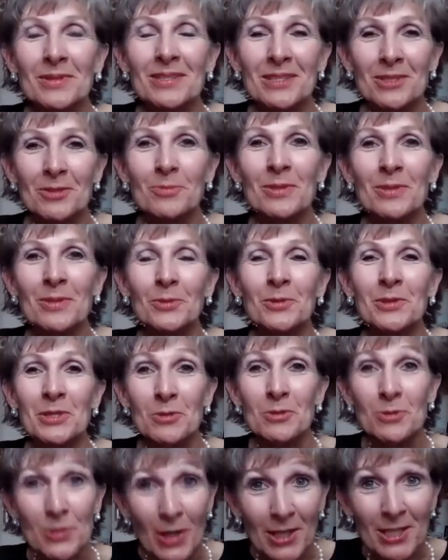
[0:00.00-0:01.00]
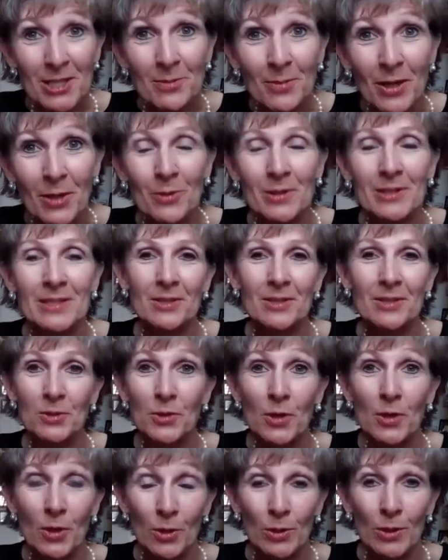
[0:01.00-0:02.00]
Dubiel, when you talked about when
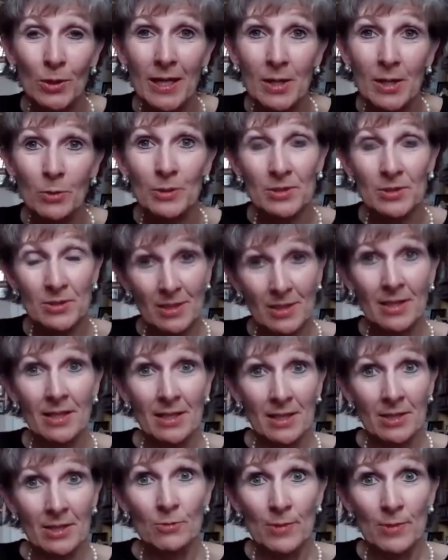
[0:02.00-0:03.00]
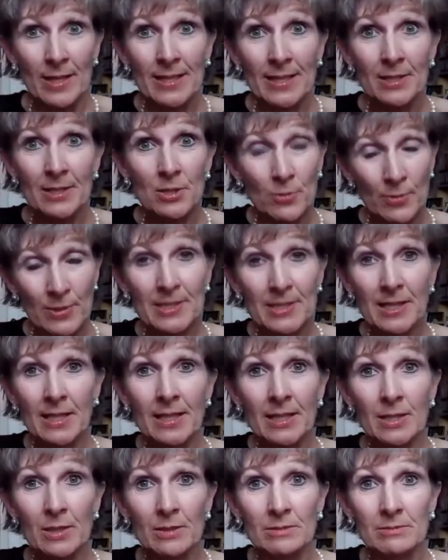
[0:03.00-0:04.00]
Carlile was ready to
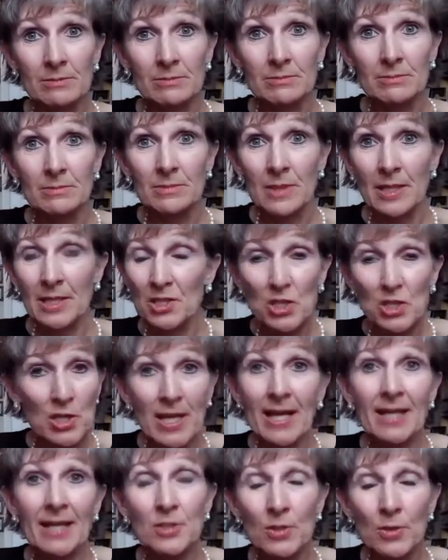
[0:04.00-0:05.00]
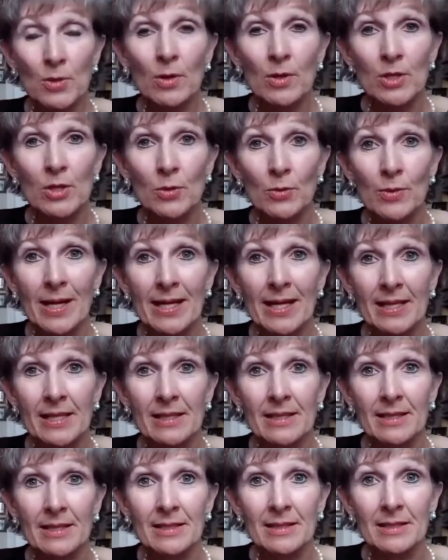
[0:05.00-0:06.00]
retire, he asked you, "Are you
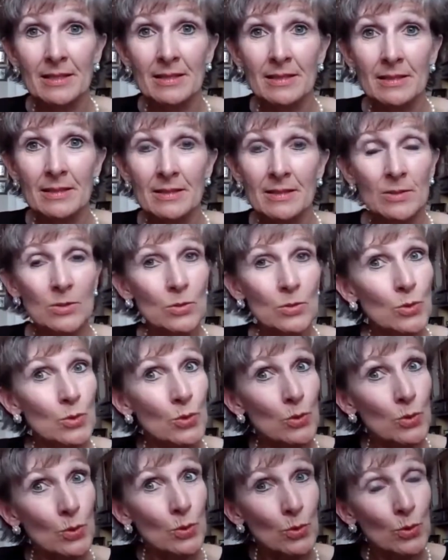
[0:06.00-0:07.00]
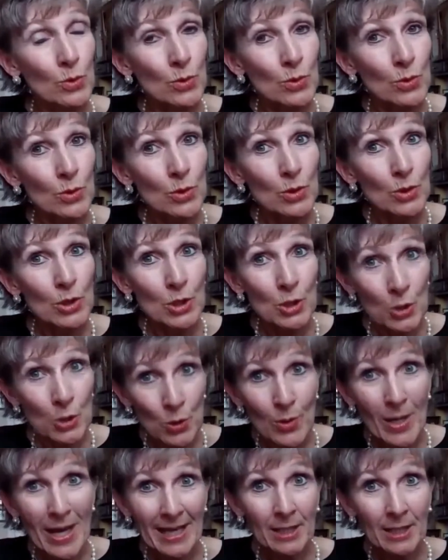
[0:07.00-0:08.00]
ready?" Oh,
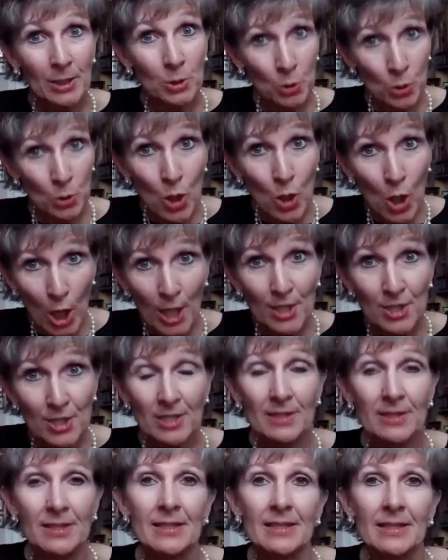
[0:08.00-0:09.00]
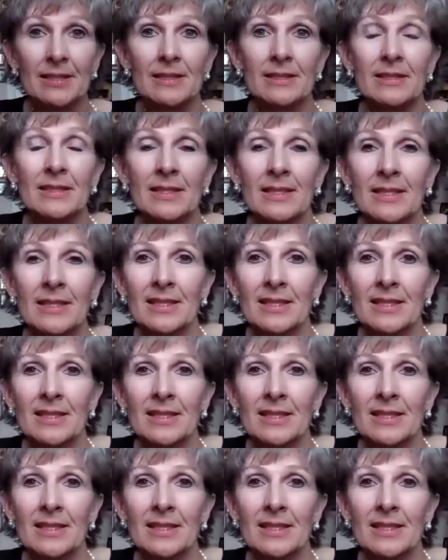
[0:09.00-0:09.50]
you had a little caution there.